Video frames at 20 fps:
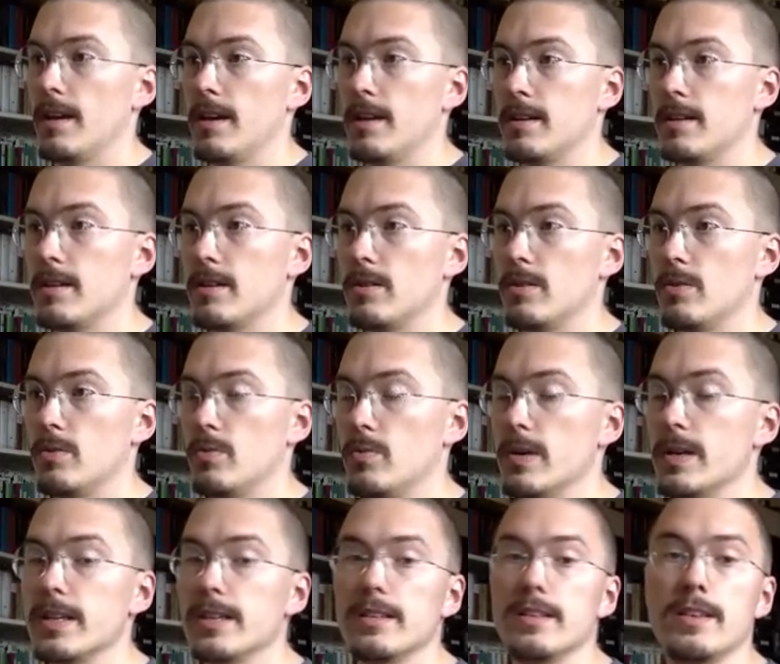And
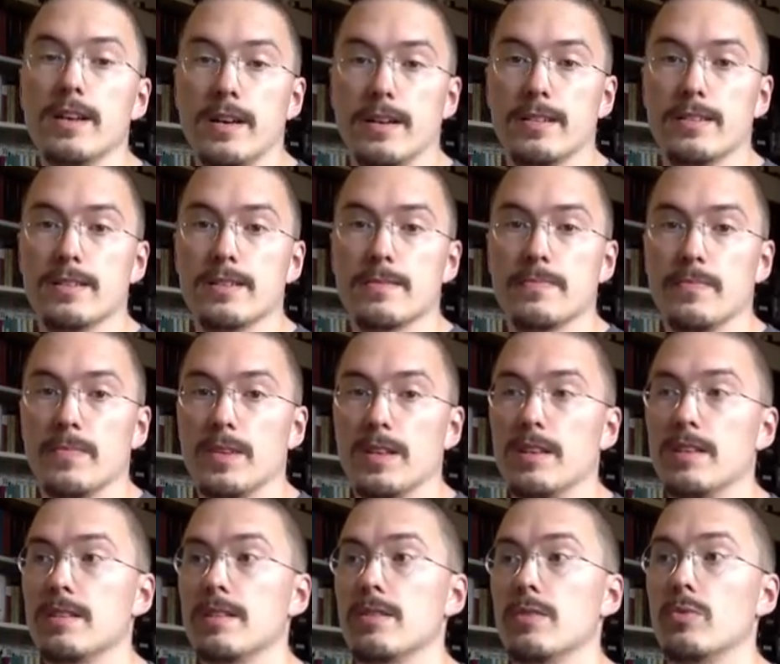when it does,
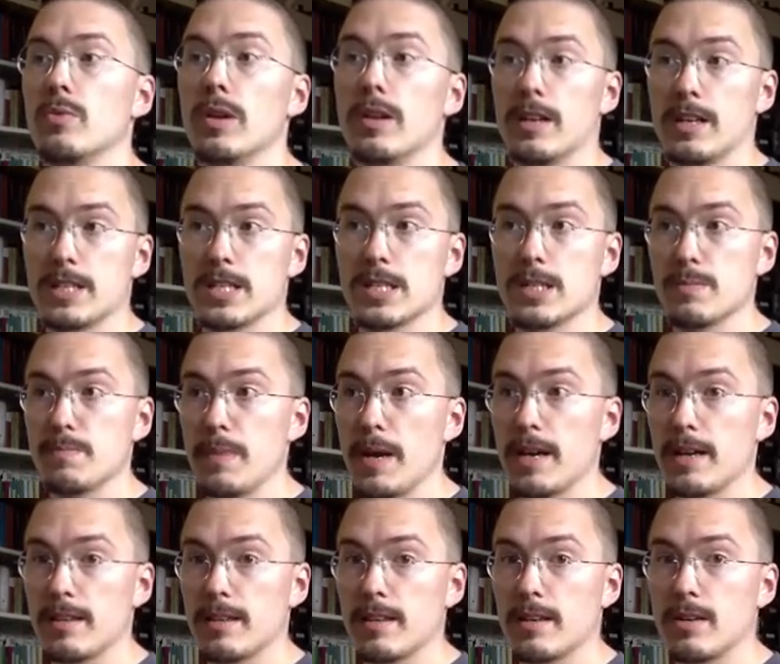it will
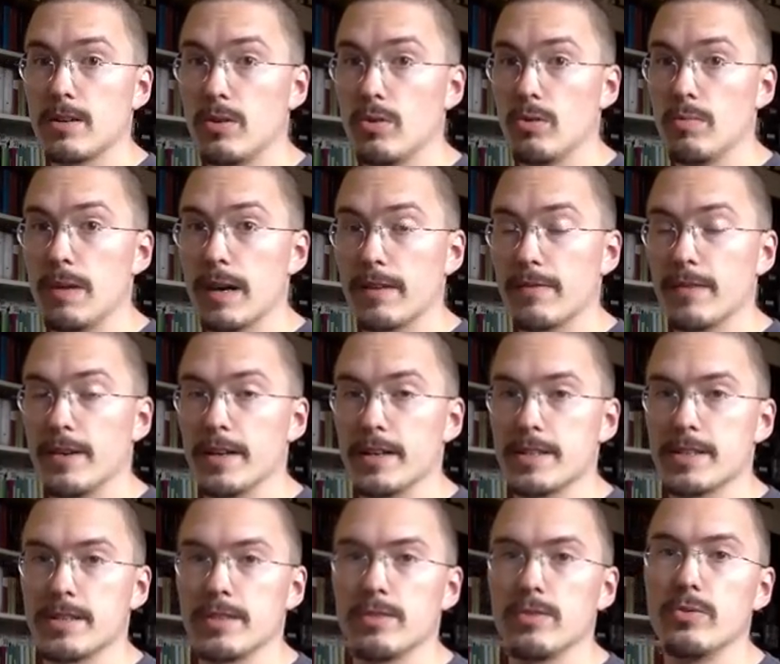expect the callback
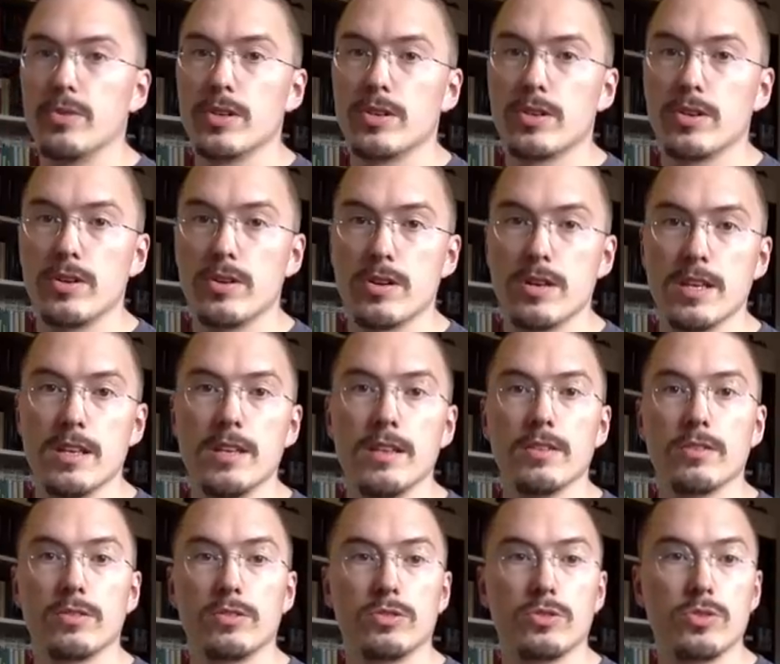function to return
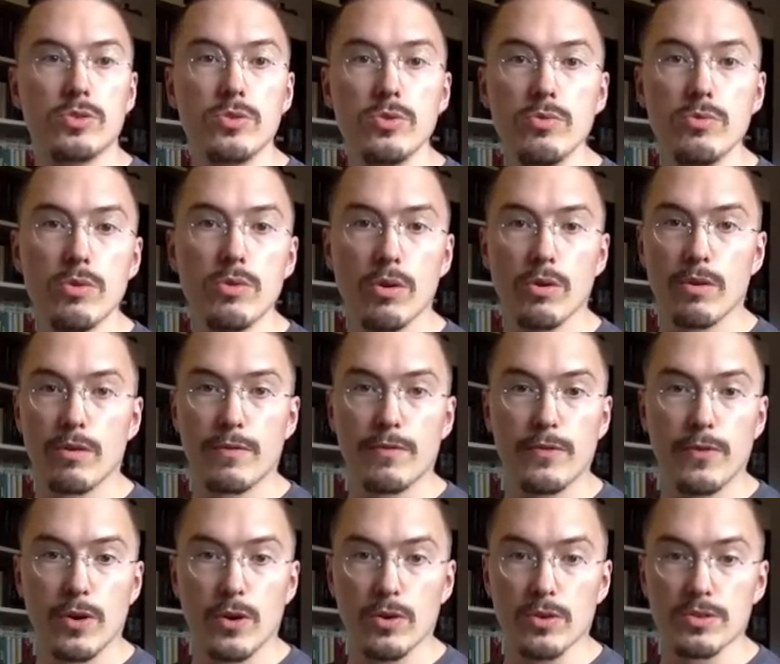either true or
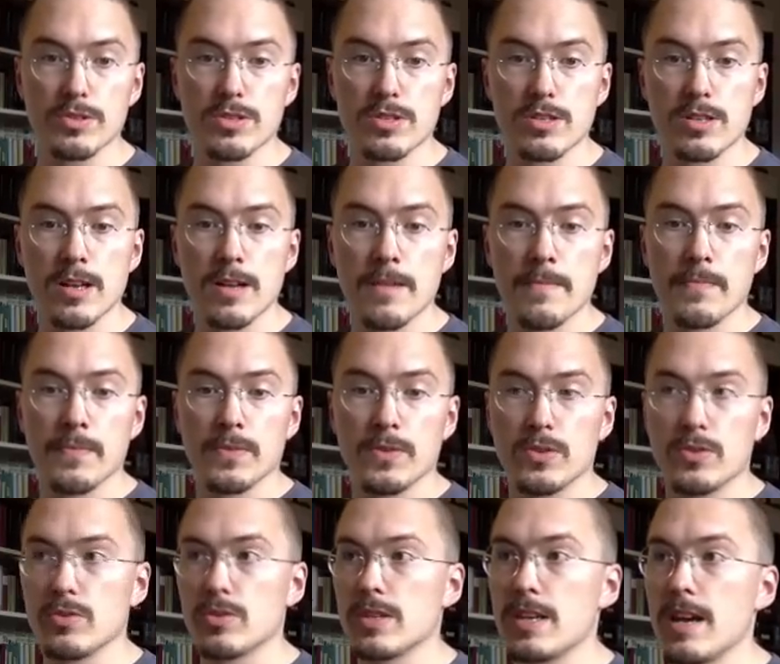false
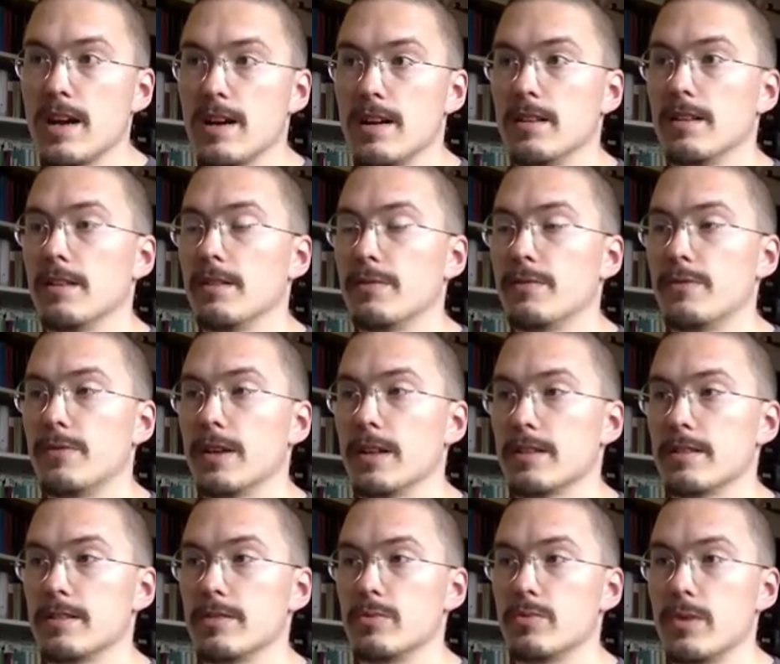to tell
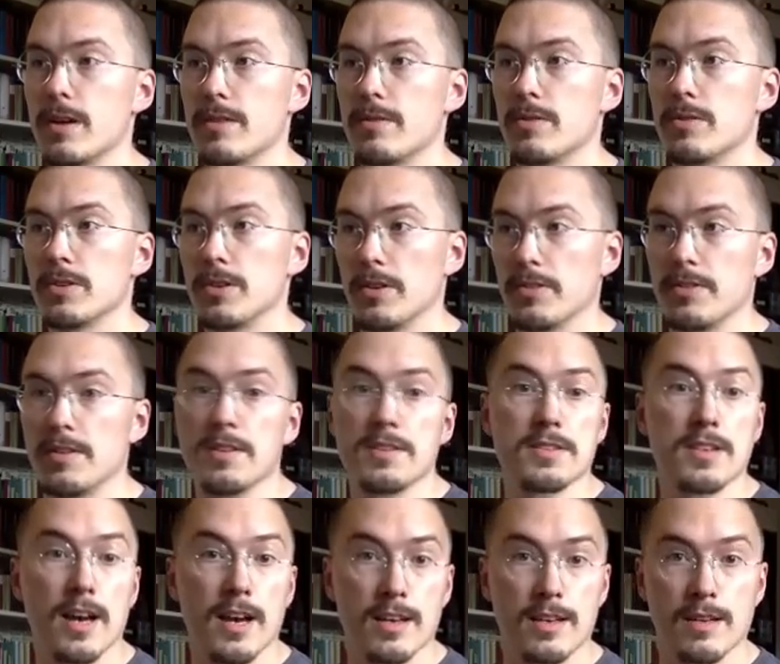filter whether or not this
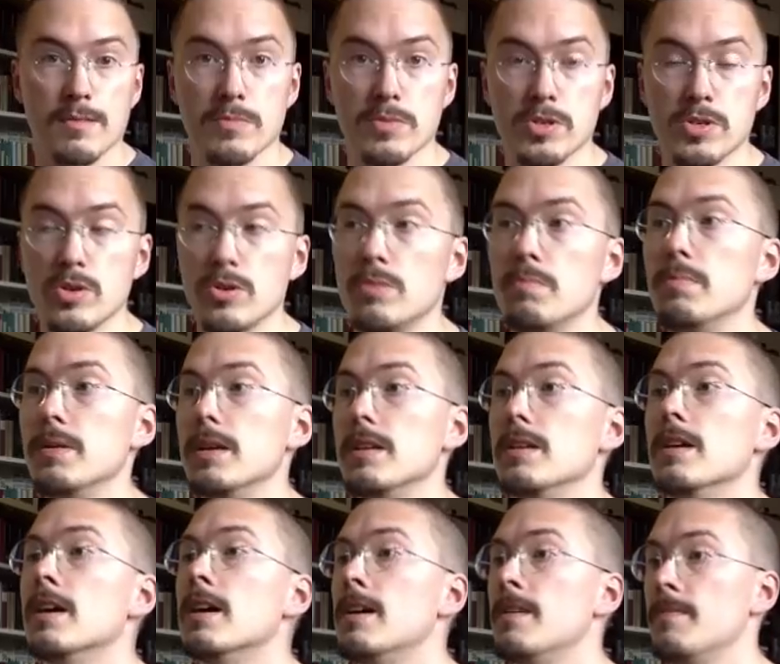item should
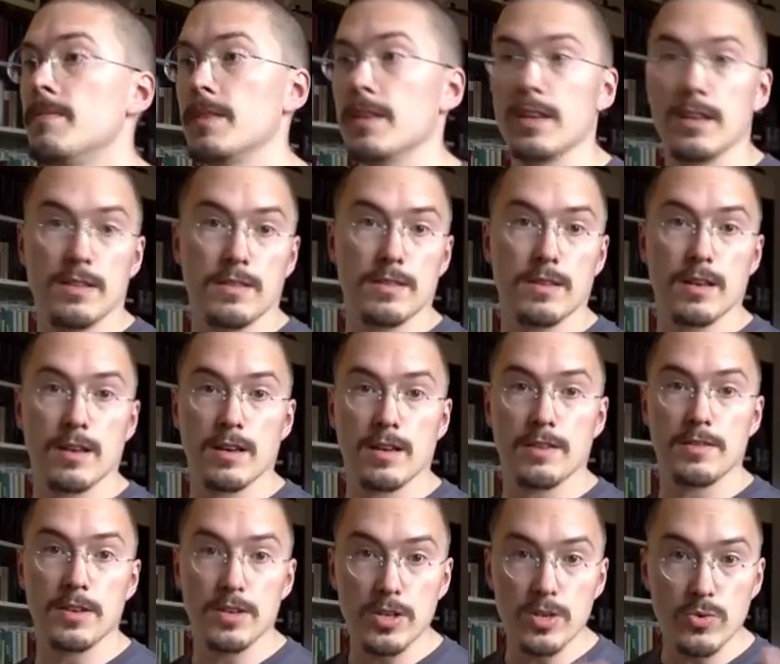be in uh,
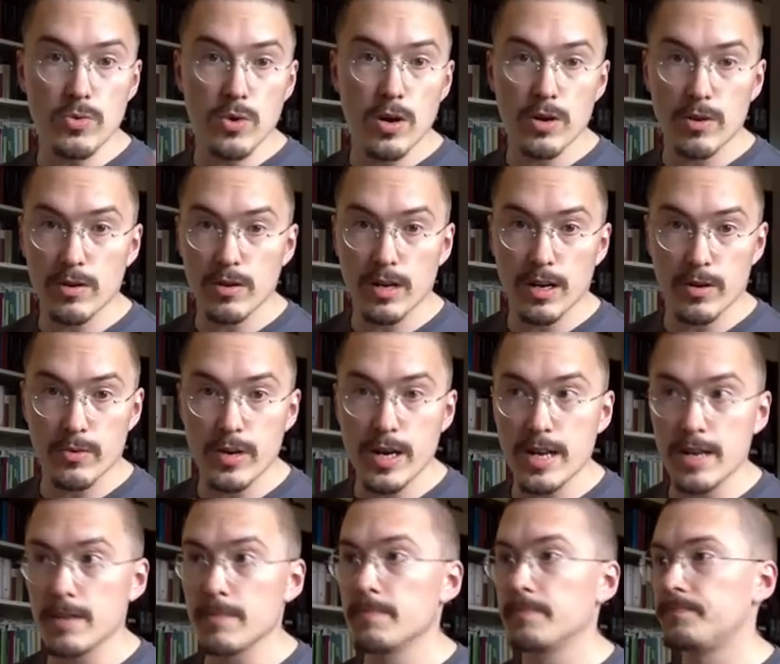the new
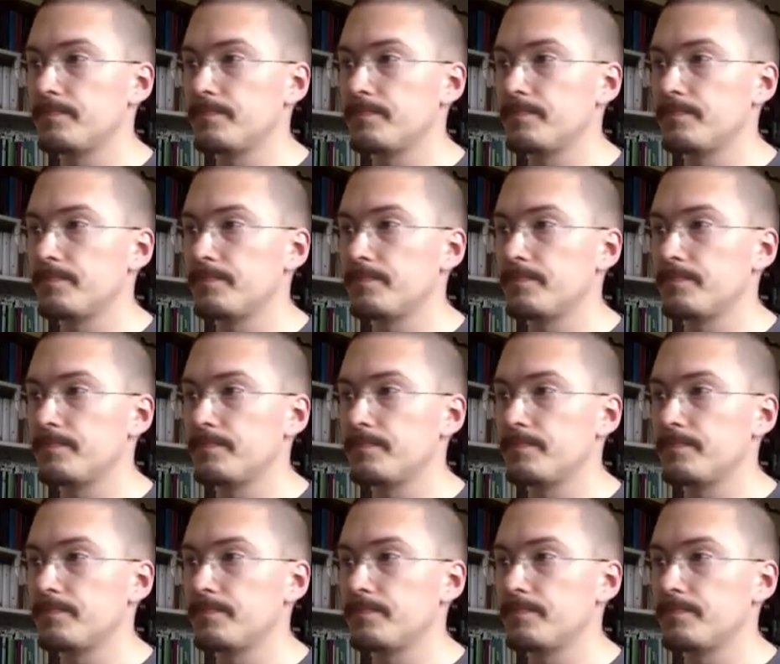array.